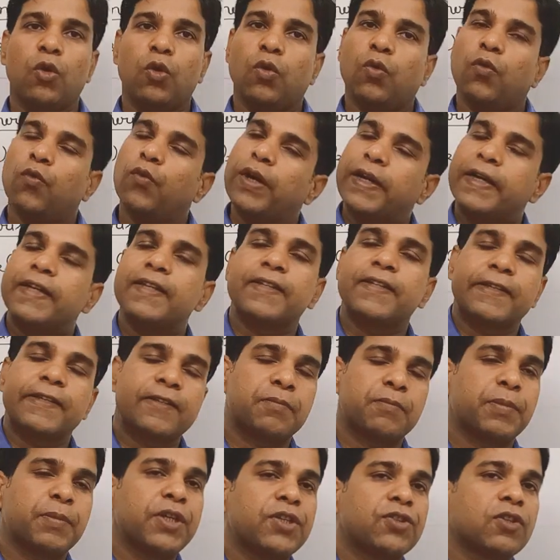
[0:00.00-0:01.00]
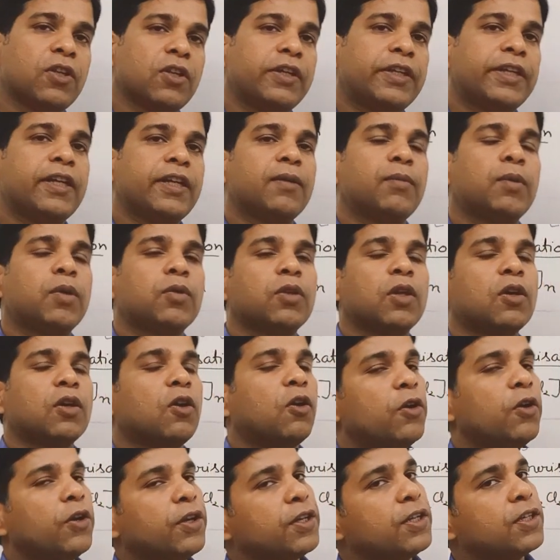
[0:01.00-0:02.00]
What is the specialty about the
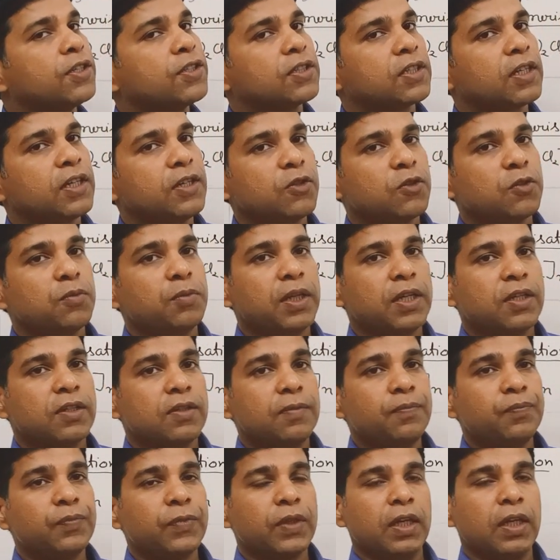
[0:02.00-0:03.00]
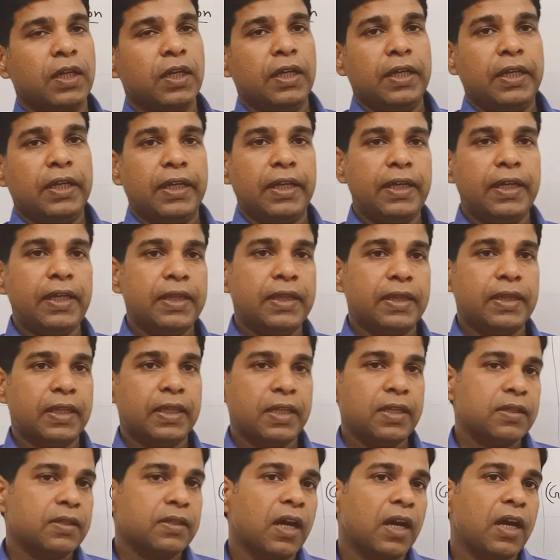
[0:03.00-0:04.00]
coordination isomerism? In
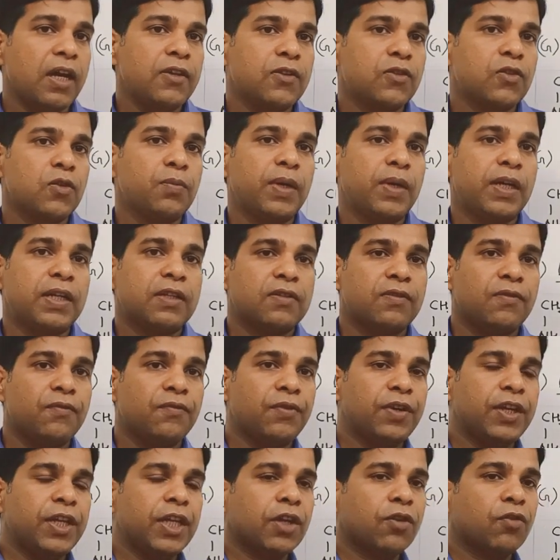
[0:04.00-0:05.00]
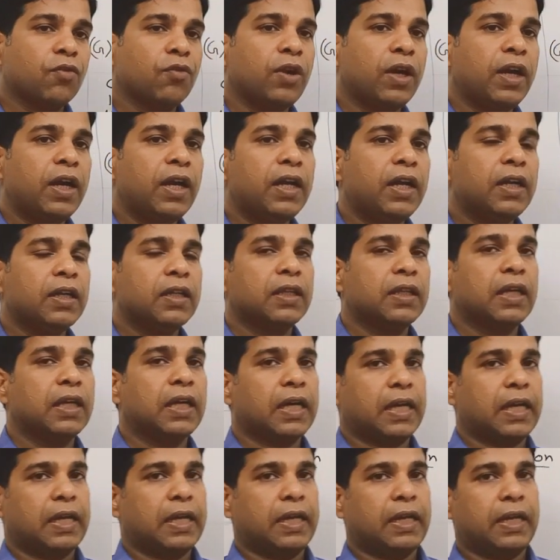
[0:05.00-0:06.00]
this isomerism we require the
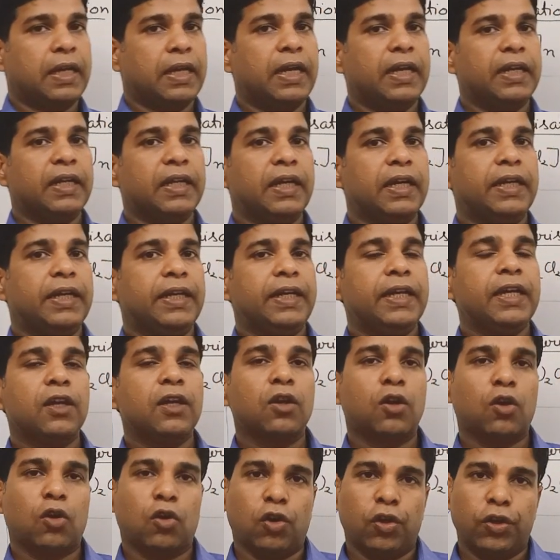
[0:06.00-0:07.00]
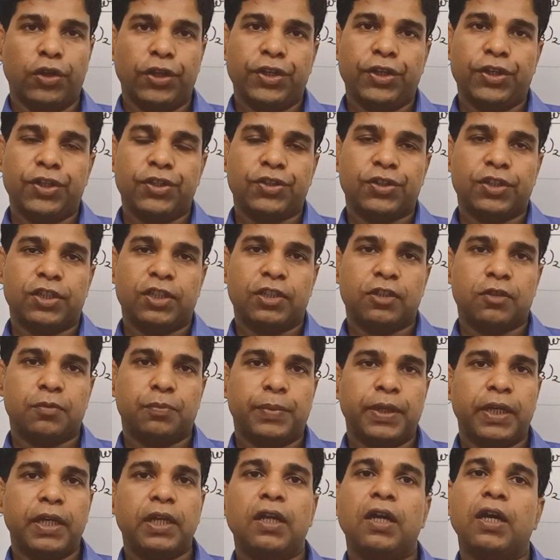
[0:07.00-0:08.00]
cationic coordination
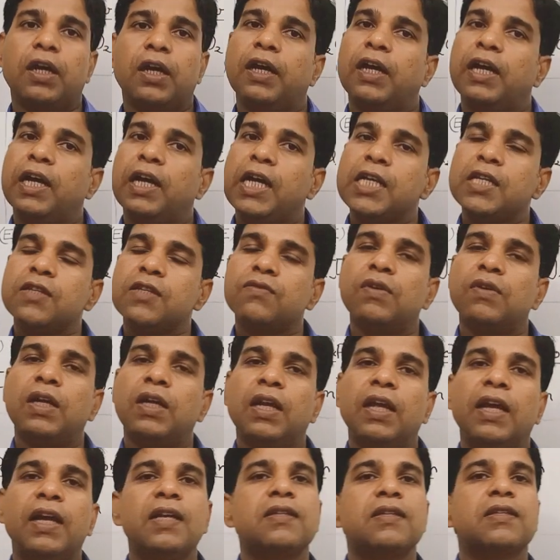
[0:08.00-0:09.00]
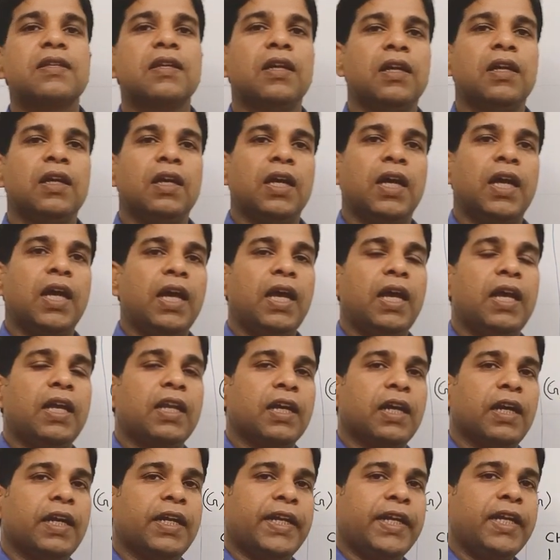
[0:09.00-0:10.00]
pair as well as
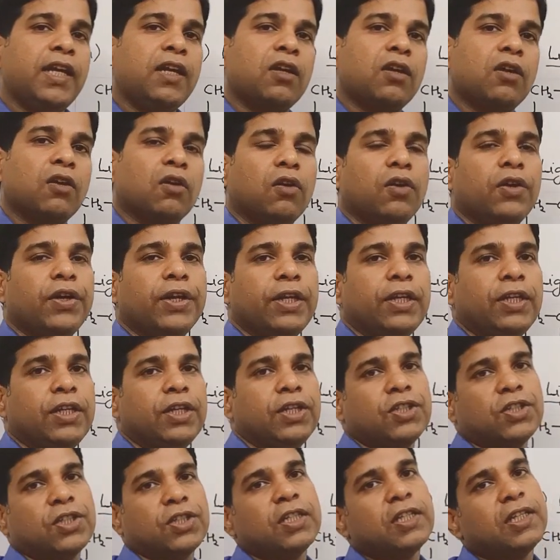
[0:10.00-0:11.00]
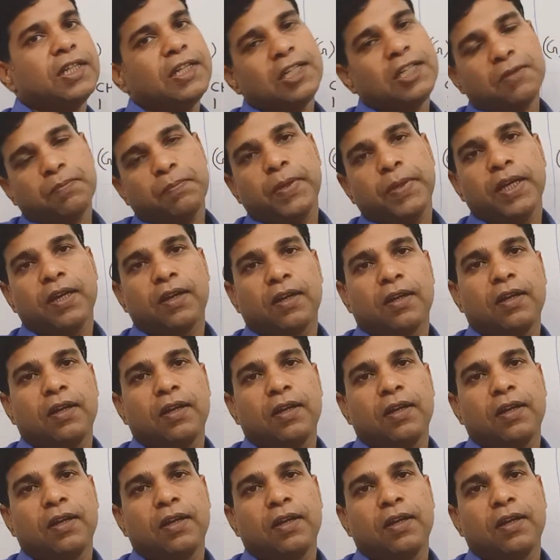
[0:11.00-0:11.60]
anionic coordination pair,